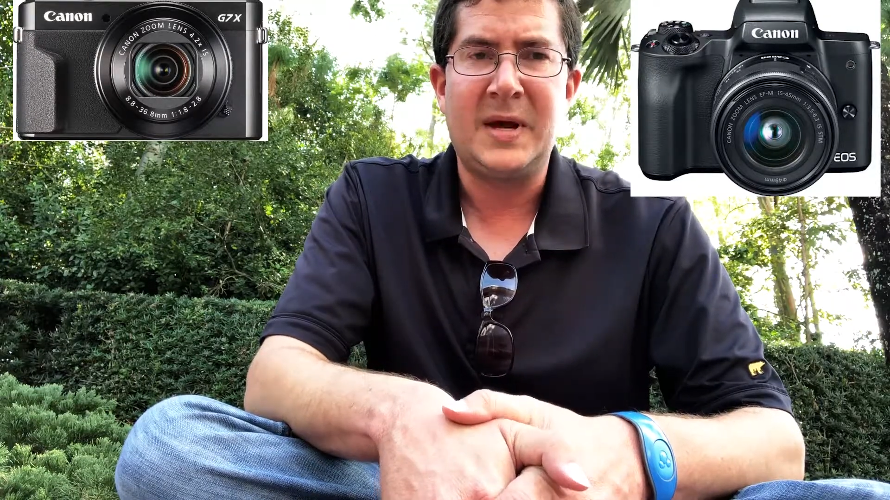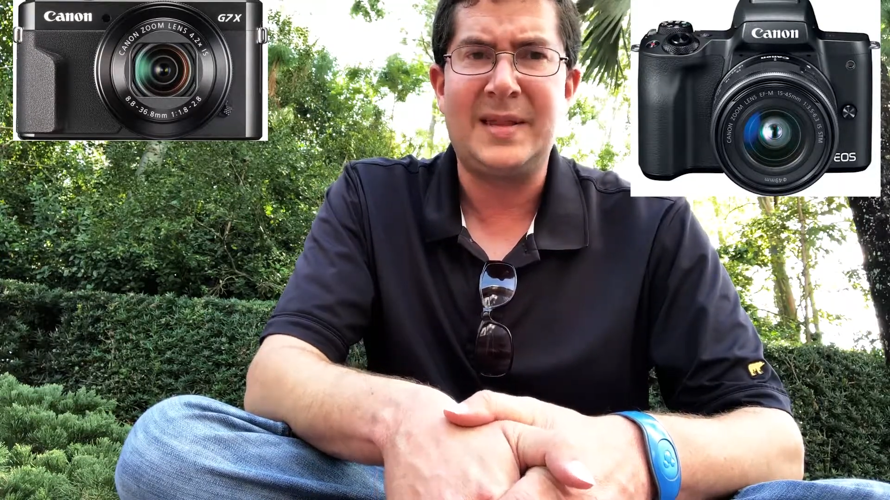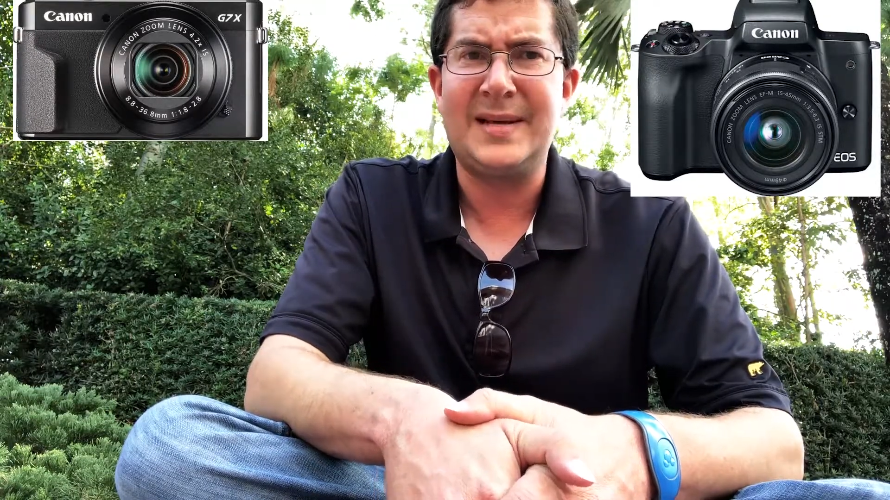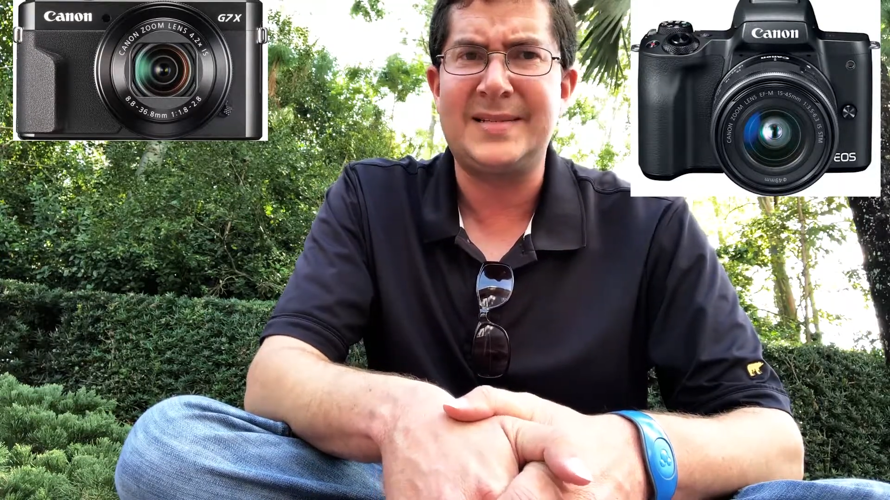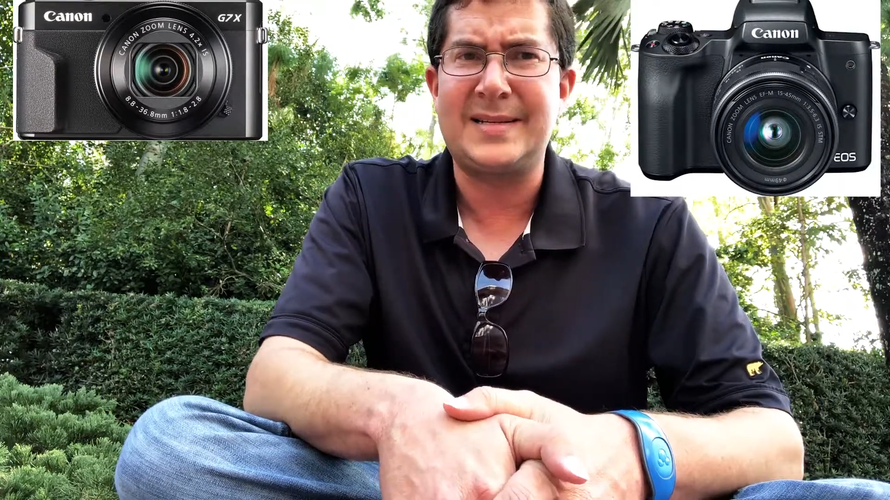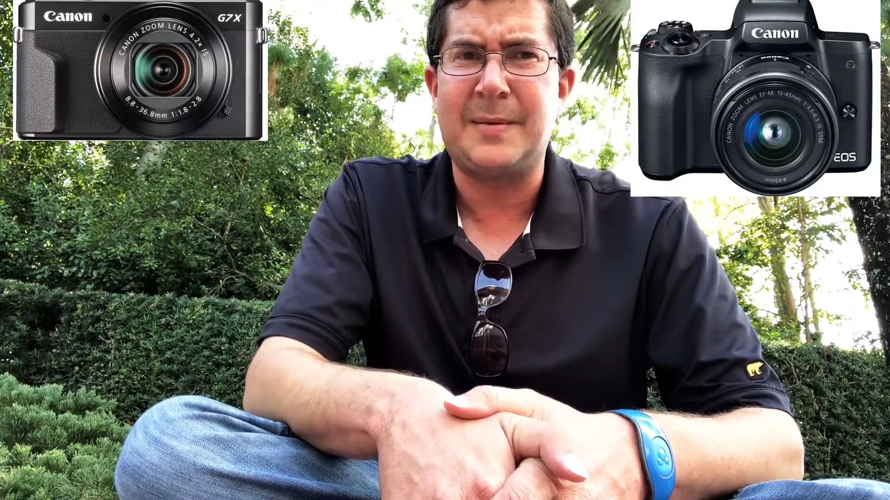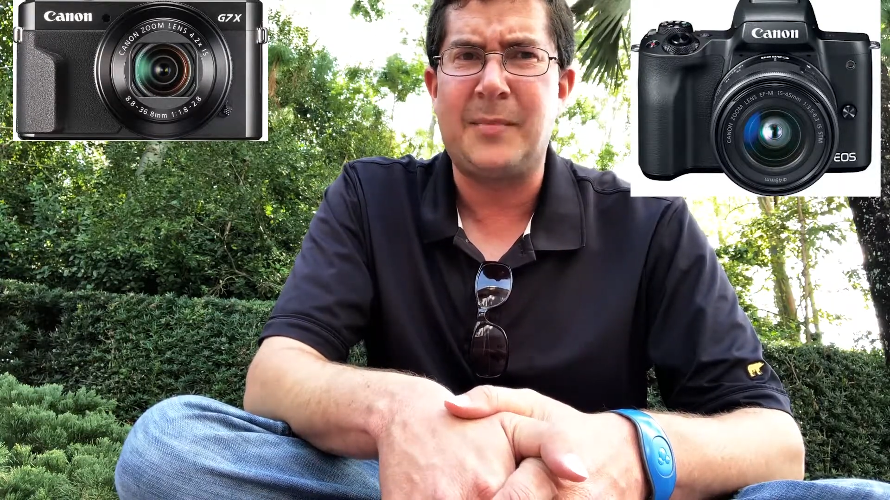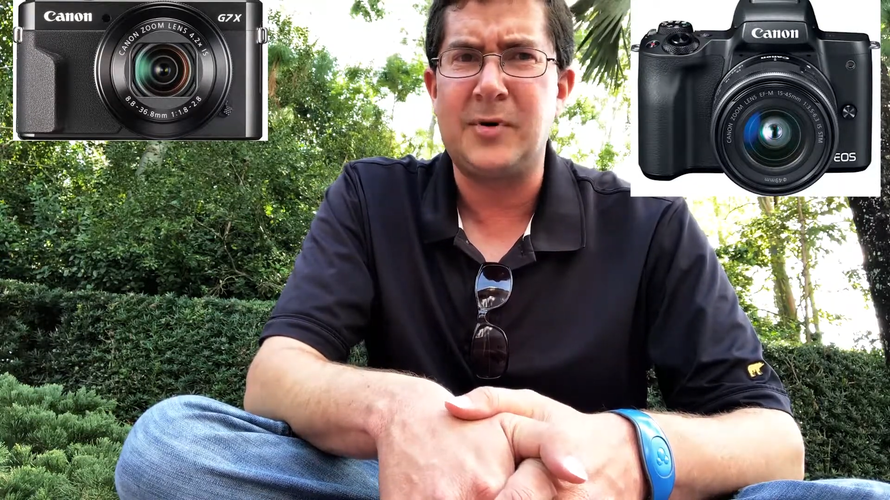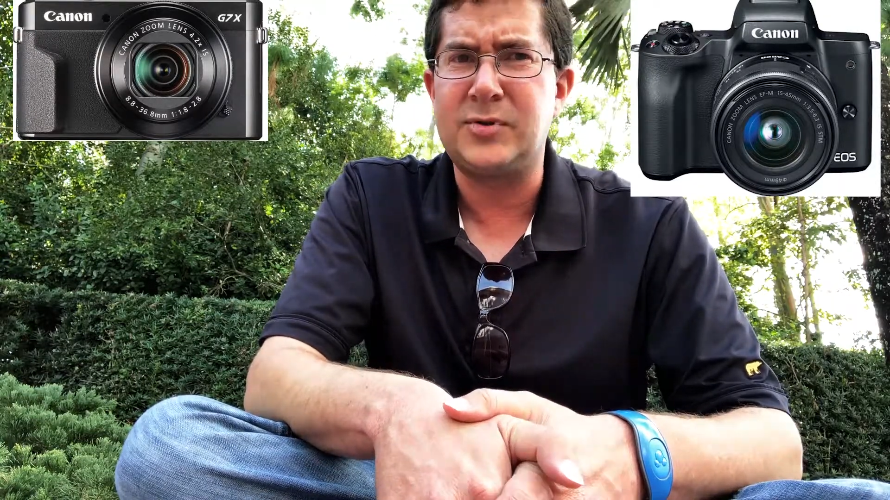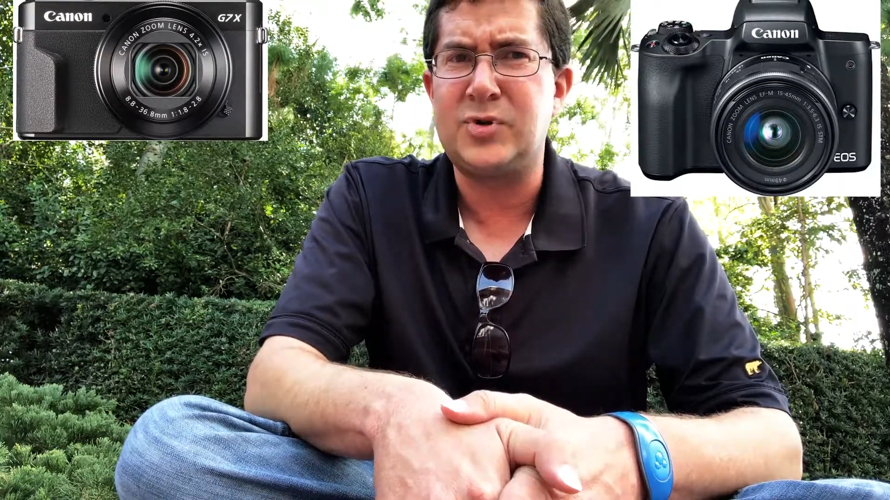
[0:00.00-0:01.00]
I think it's like the
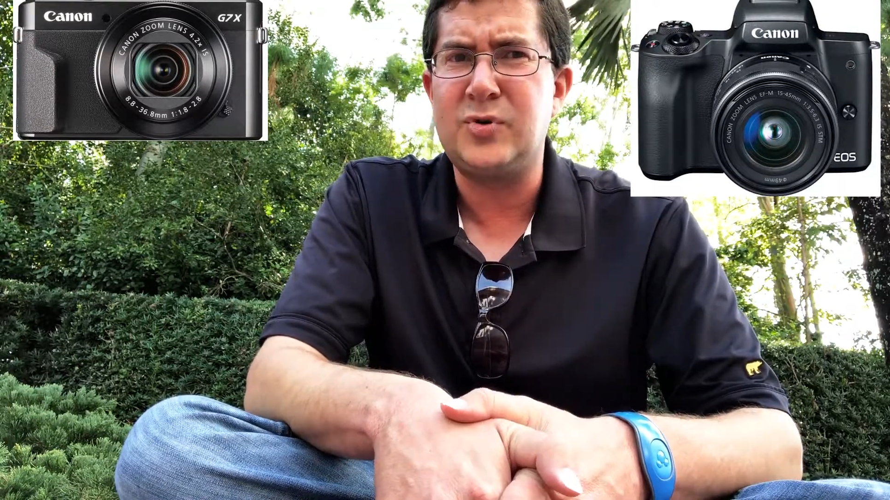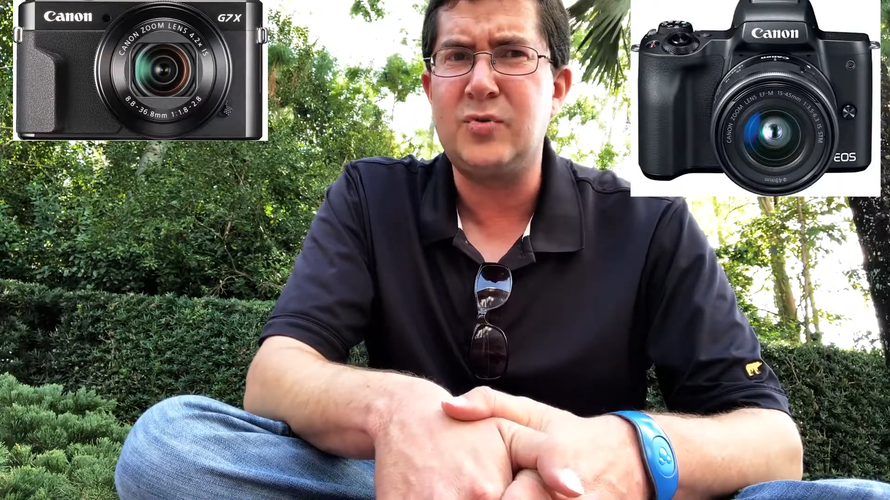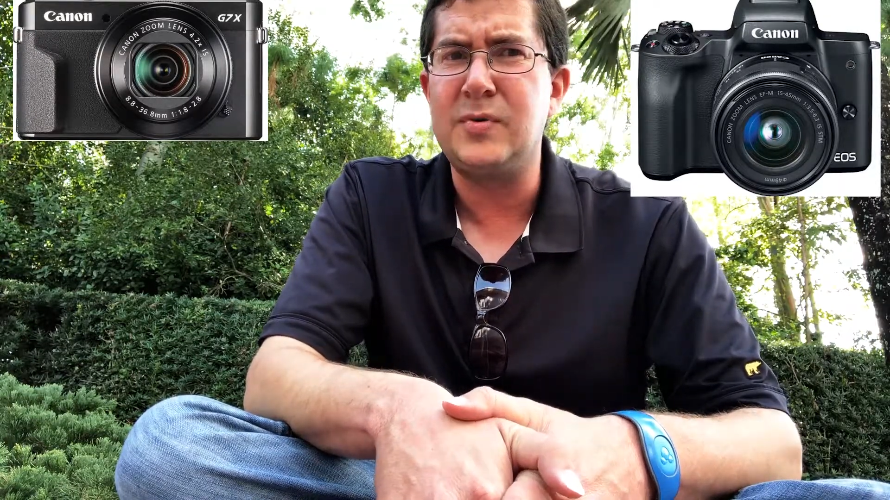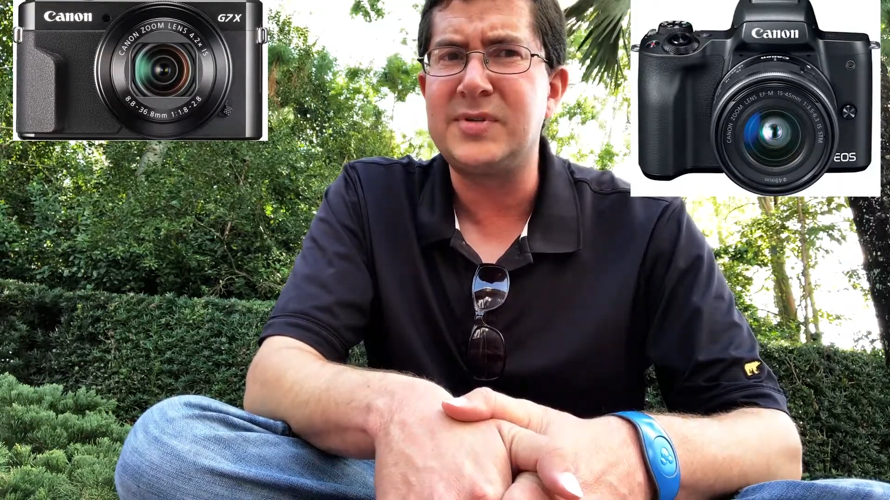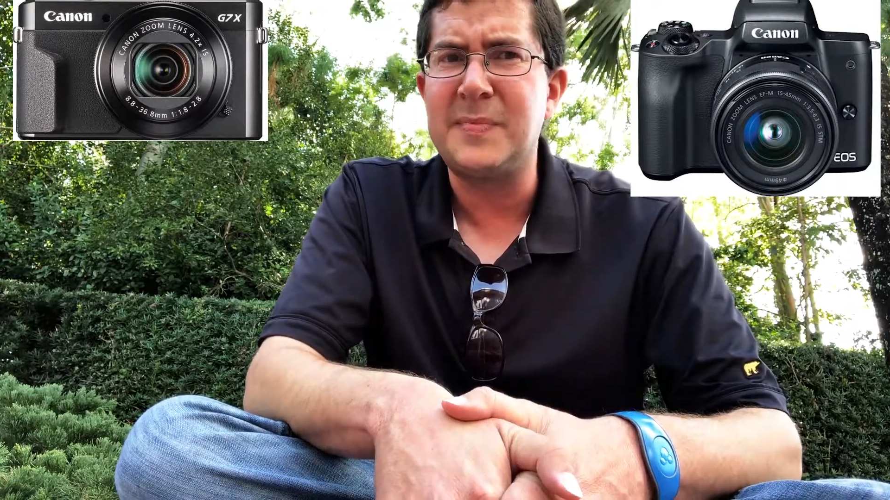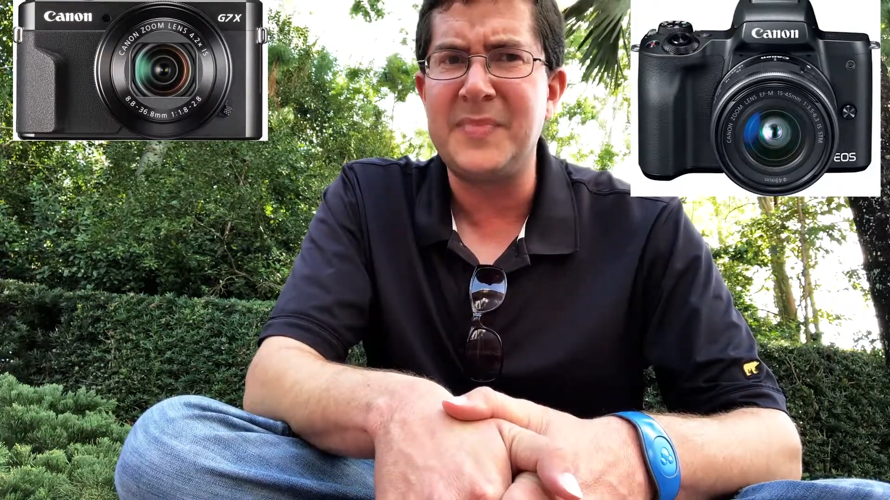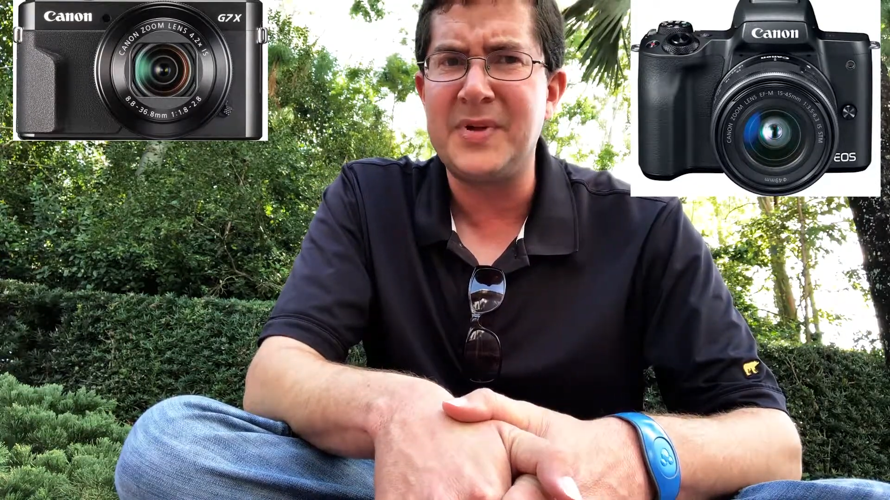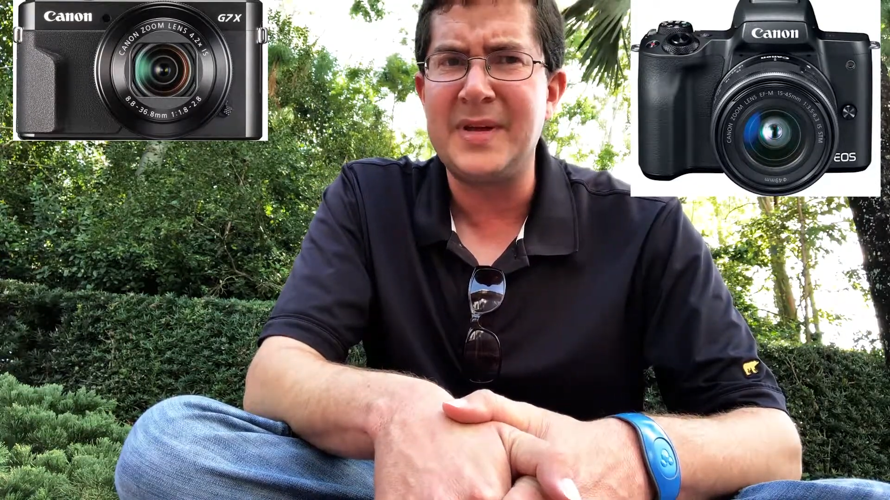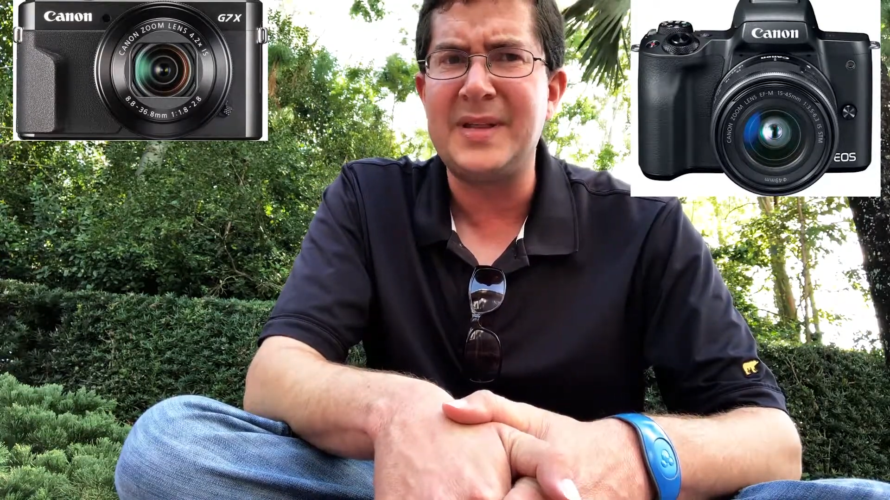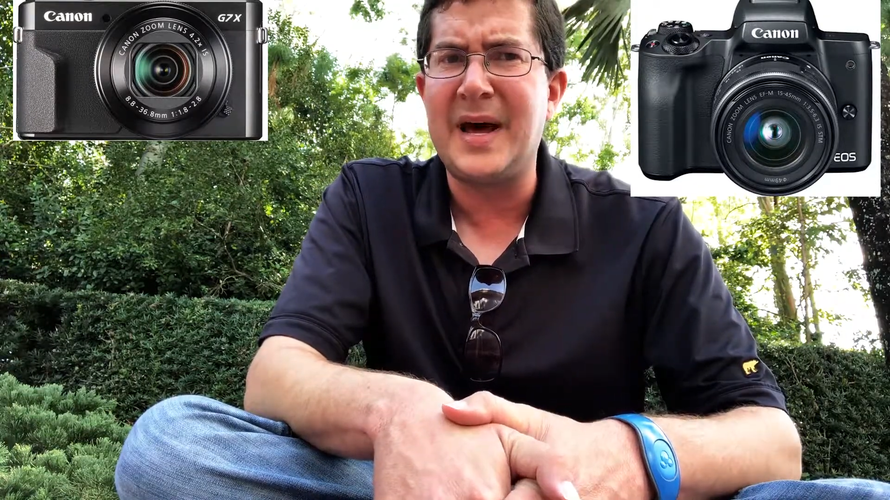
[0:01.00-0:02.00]
Mark II or something like